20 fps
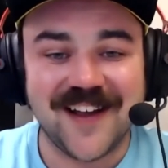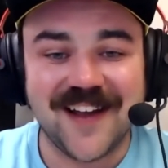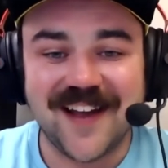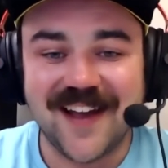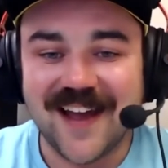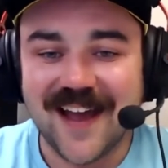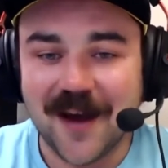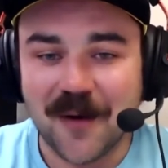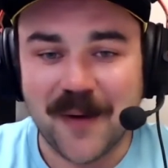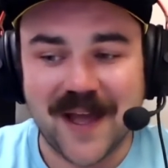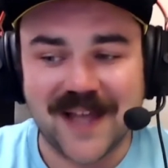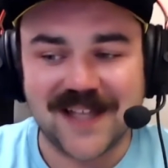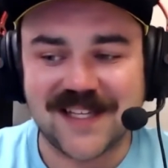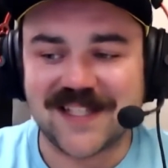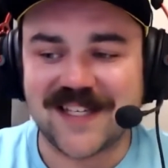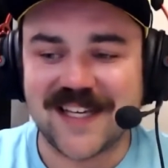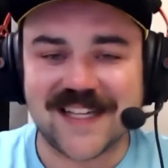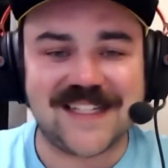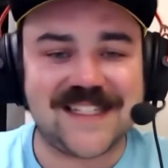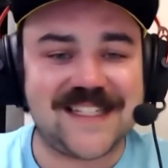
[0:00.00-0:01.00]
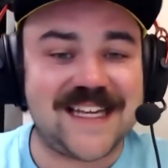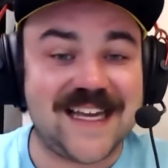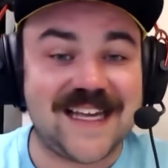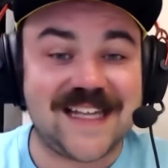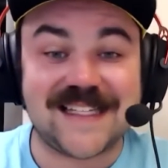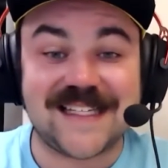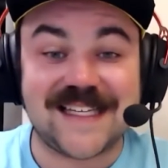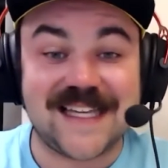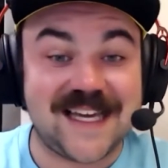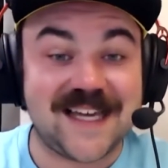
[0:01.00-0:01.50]
and we had
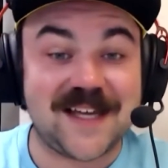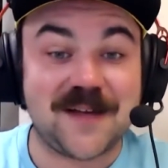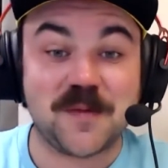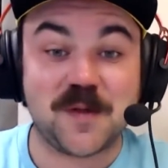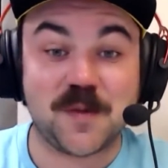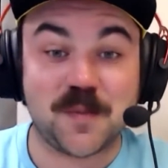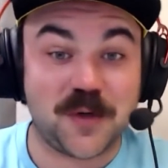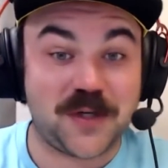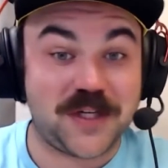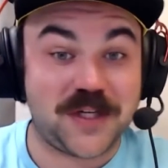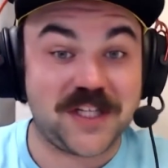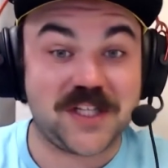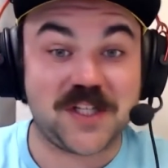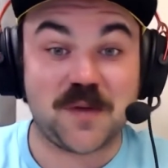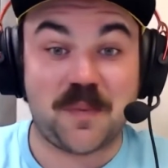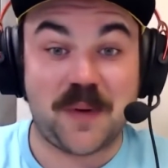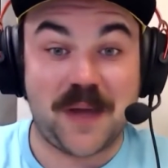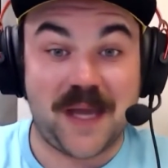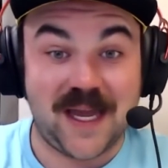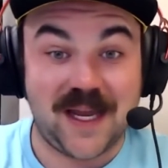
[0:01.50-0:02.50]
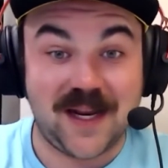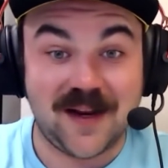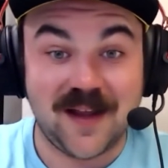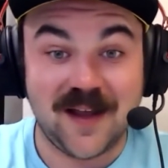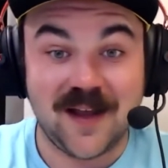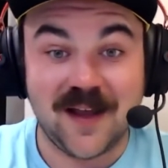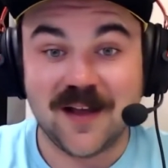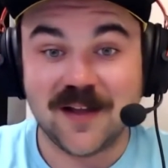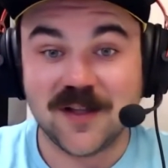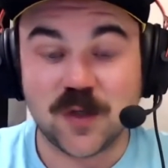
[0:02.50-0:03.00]
16 teams participate
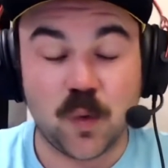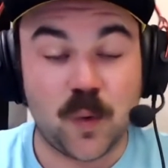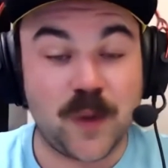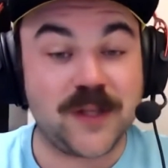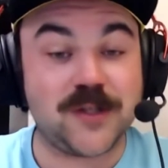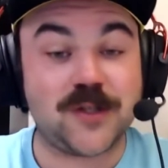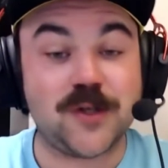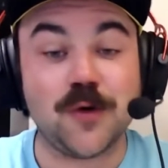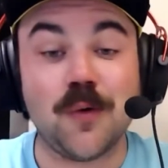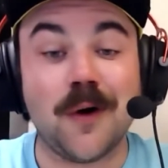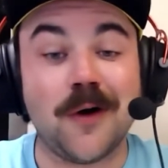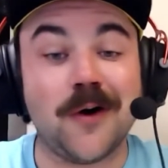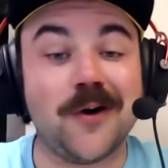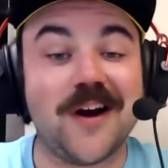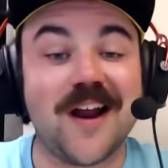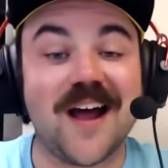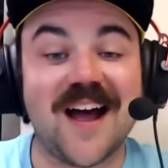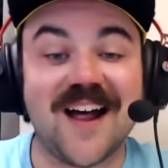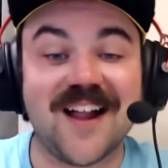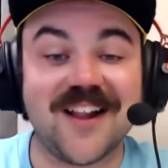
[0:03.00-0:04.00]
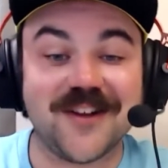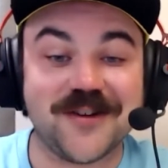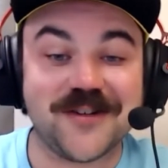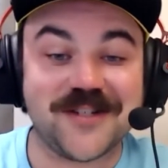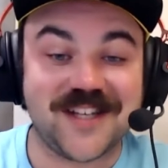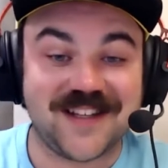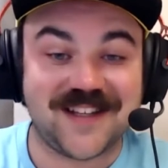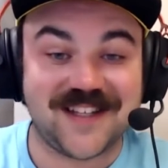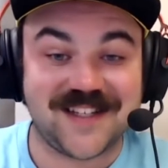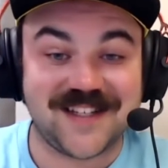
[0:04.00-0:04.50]
to win $200
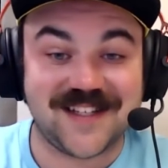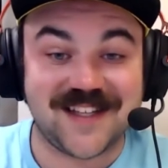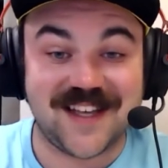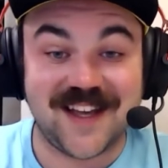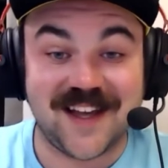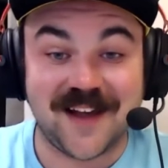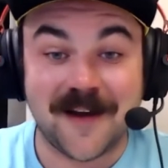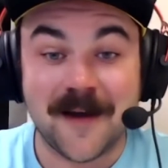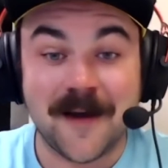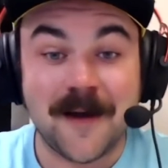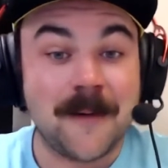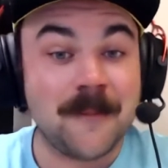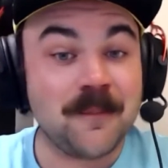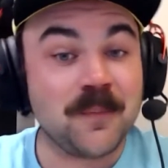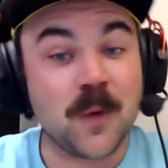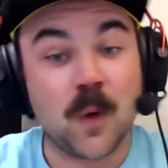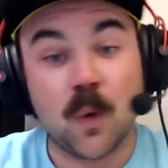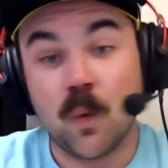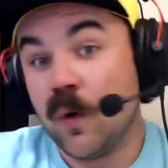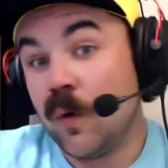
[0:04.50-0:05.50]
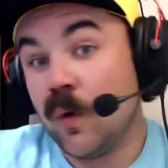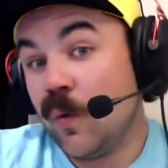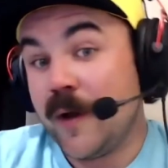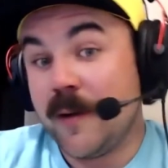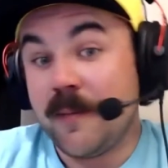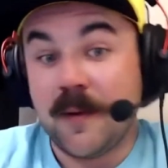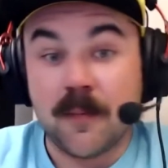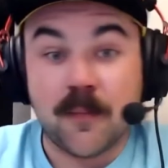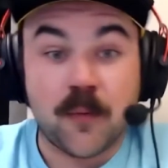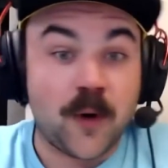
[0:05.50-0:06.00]
at this thing. Will we
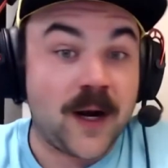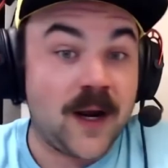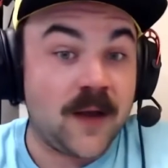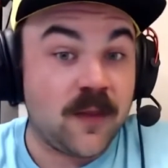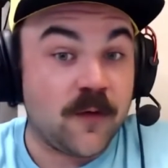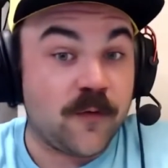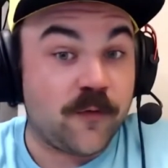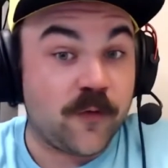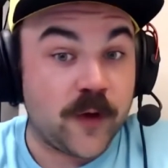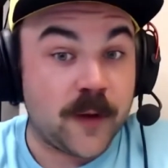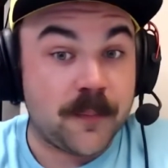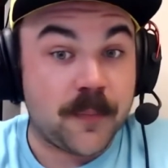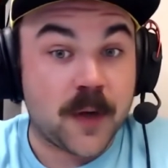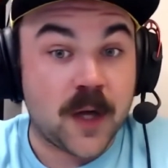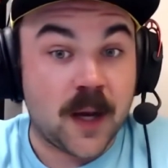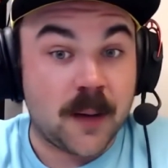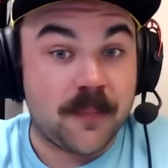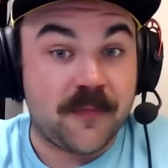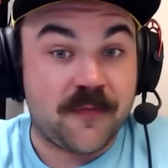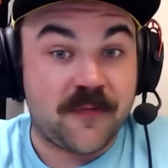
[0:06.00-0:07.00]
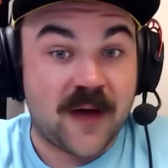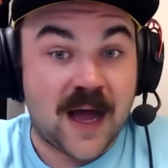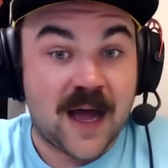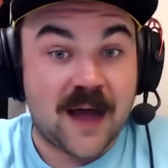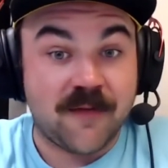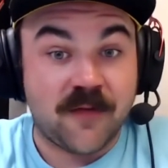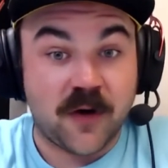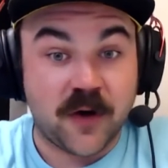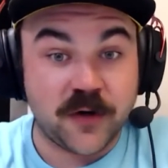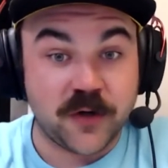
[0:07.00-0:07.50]
be bringing the Flip Cup
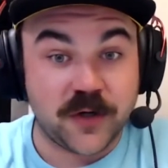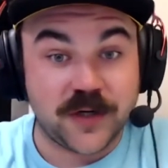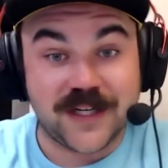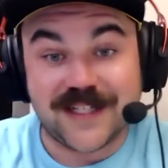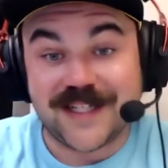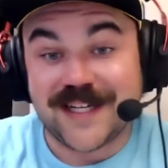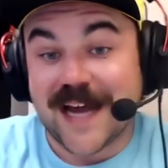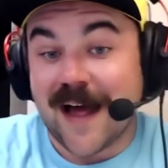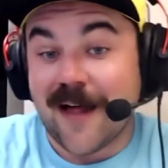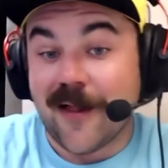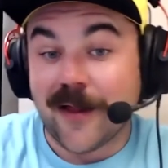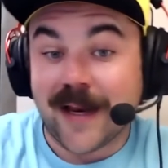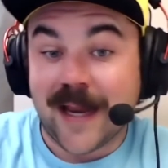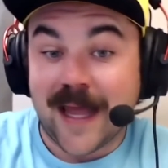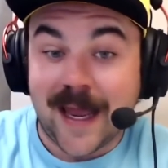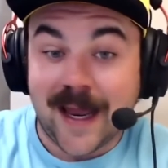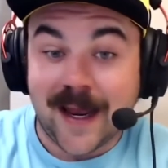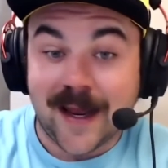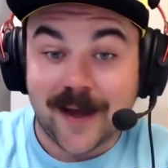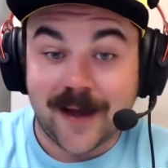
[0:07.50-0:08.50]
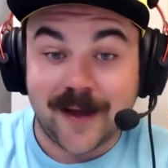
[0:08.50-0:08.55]
500 to Talladega?